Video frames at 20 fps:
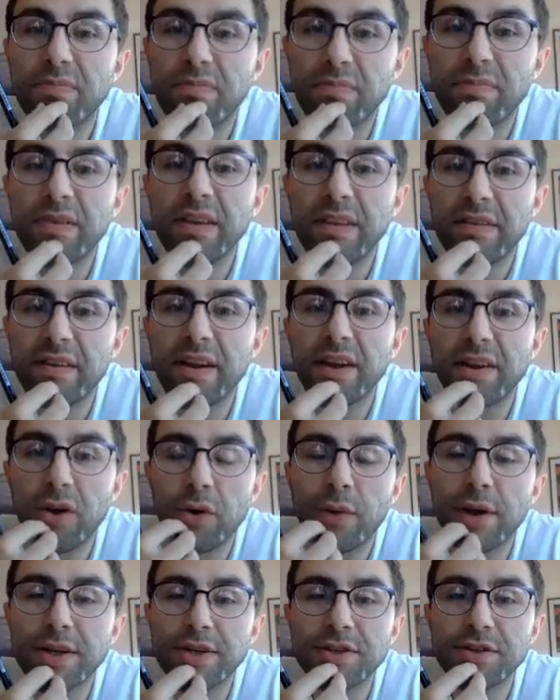these kind of
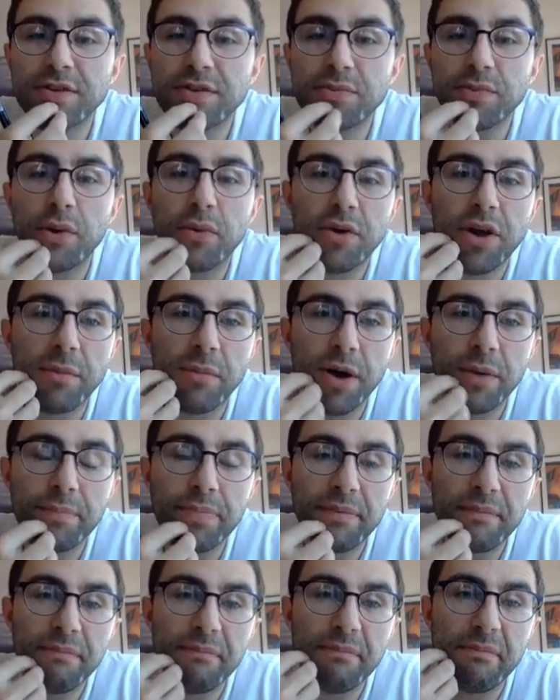questions will come up.
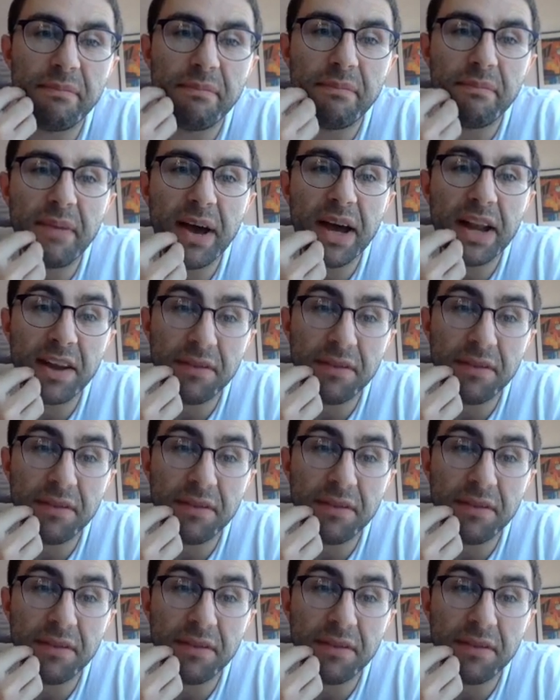And